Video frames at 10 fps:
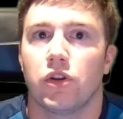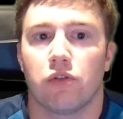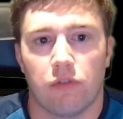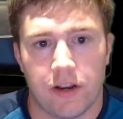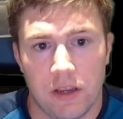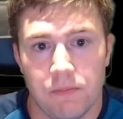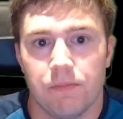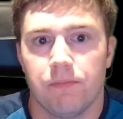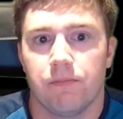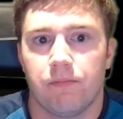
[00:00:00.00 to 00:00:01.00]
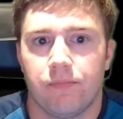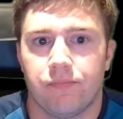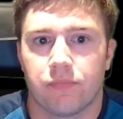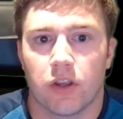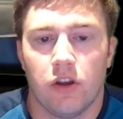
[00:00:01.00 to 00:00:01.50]
Ready?
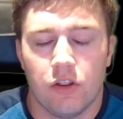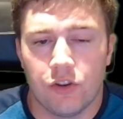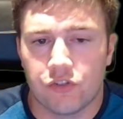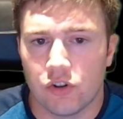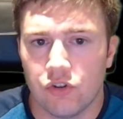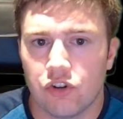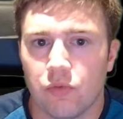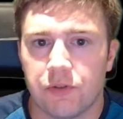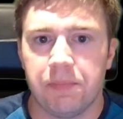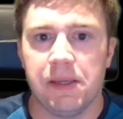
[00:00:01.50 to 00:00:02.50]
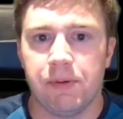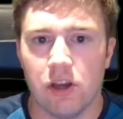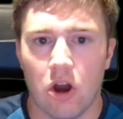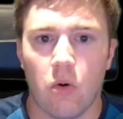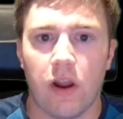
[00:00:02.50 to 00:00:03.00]
The solution was PPO